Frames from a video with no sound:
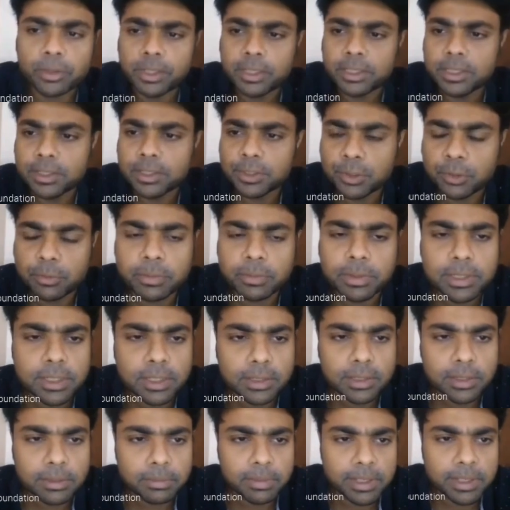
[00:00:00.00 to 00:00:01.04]
for these
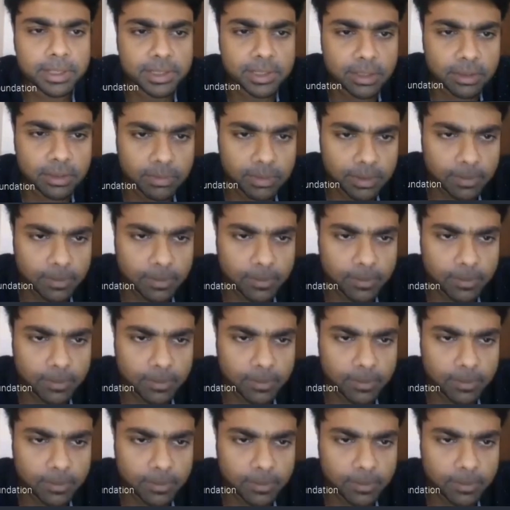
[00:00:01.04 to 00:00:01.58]
instruments at the base